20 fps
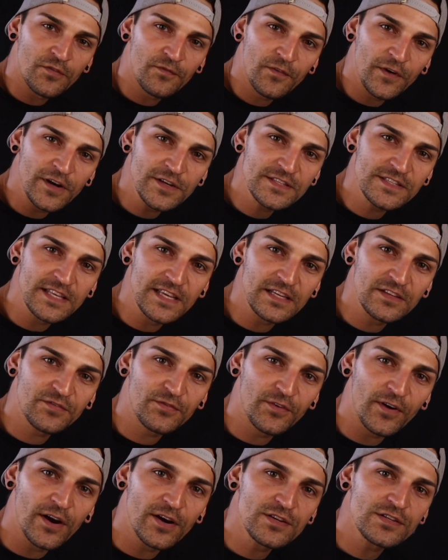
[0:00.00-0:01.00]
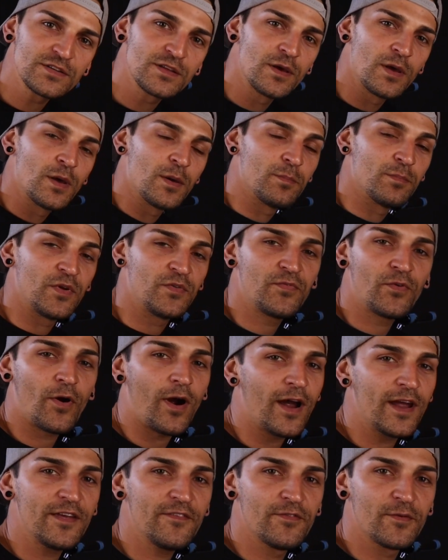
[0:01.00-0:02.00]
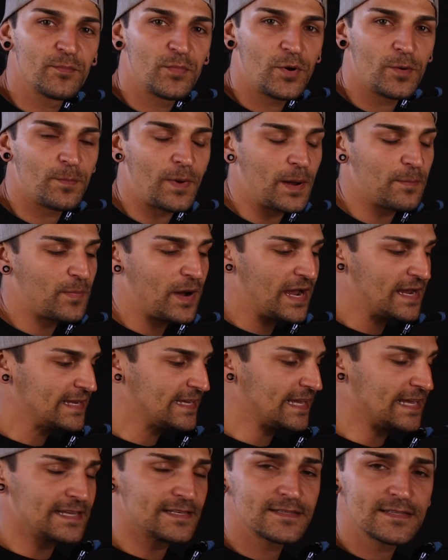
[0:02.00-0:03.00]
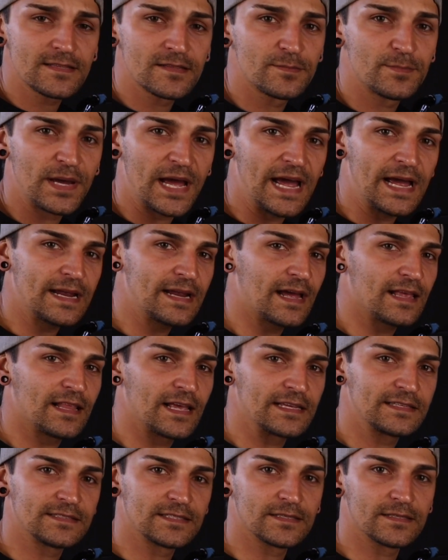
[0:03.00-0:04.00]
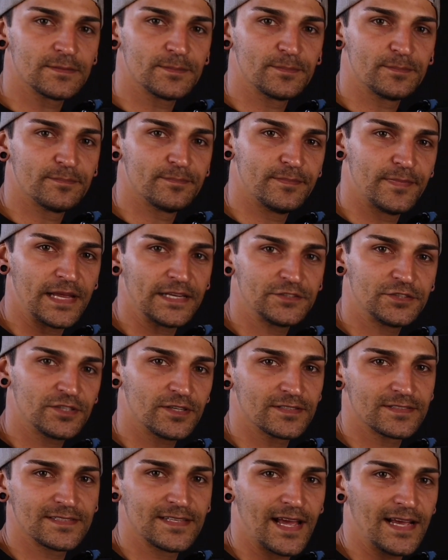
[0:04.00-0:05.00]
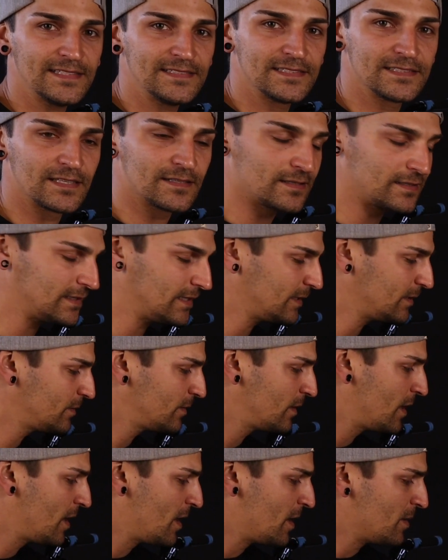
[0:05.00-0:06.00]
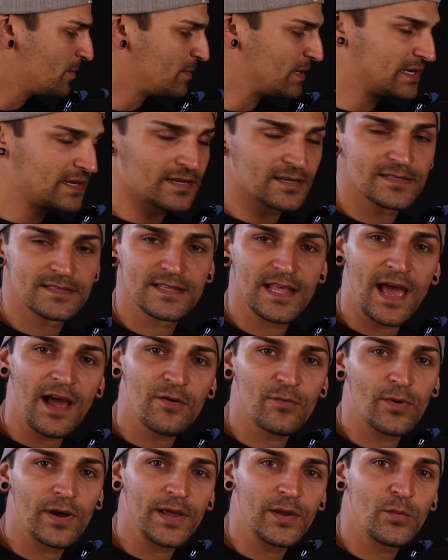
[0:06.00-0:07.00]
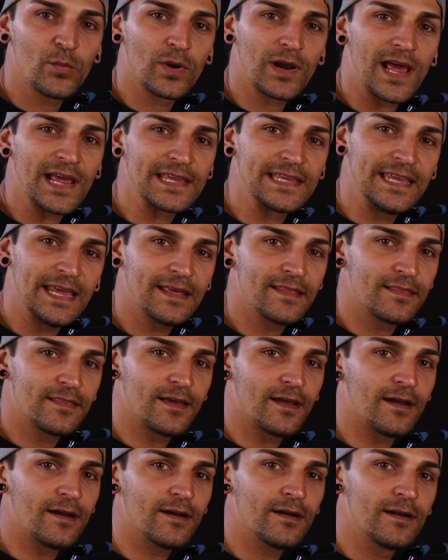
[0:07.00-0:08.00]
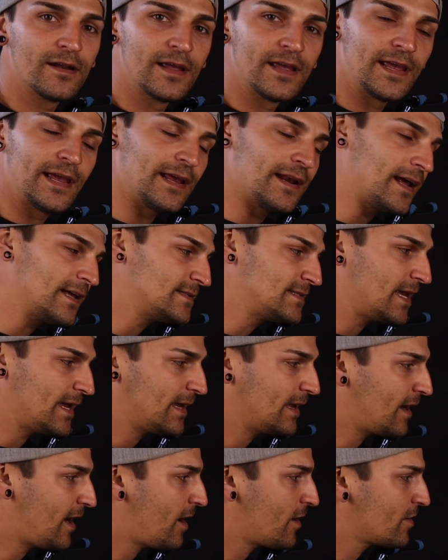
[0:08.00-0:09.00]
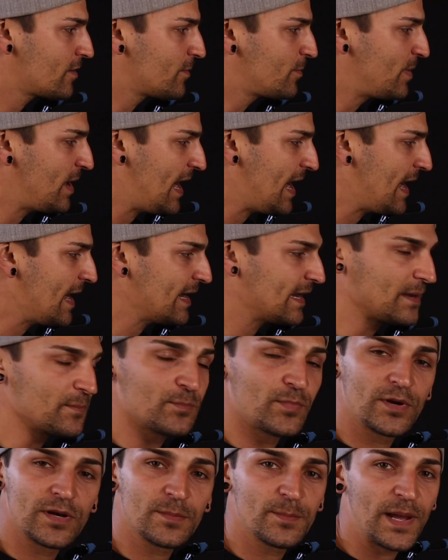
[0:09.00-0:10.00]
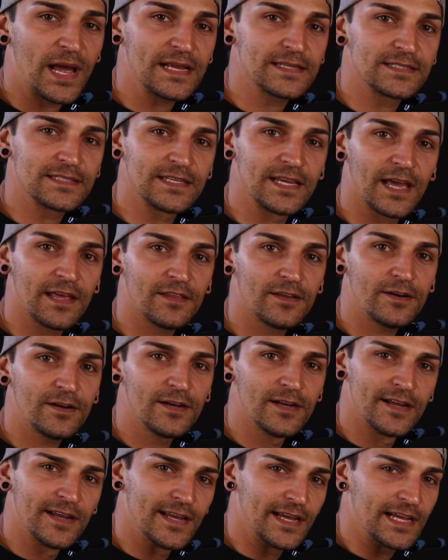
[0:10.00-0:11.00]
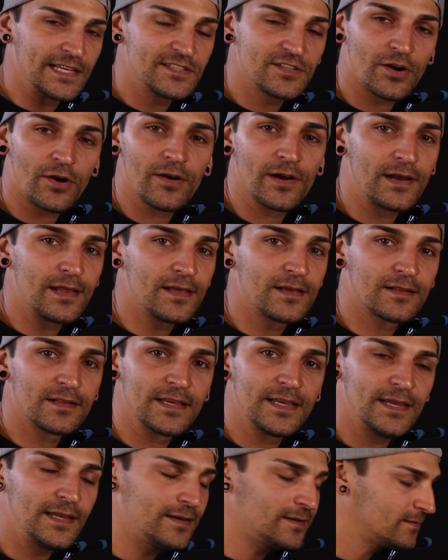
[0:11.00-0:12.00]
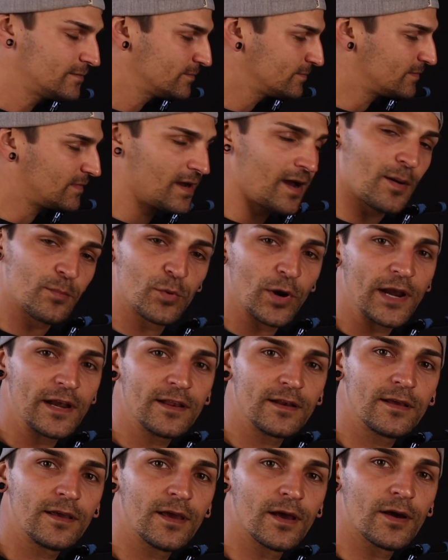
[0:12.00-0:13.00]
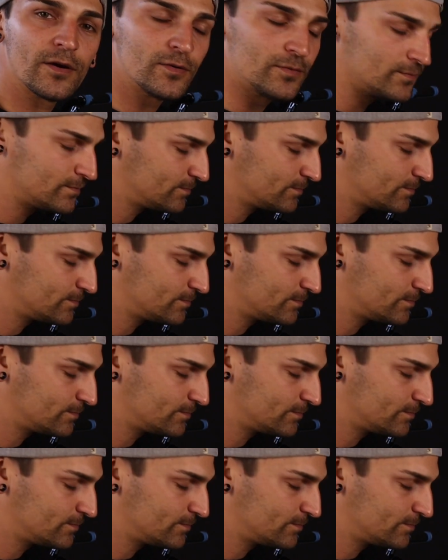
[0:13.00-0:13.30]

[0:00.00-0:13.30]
first things first, before I even put my bike into the bag, I like to make sure it's nice and clean, because that way when I get there and I take it out of the bag and put it back together, it's already clean, I'm ready to go.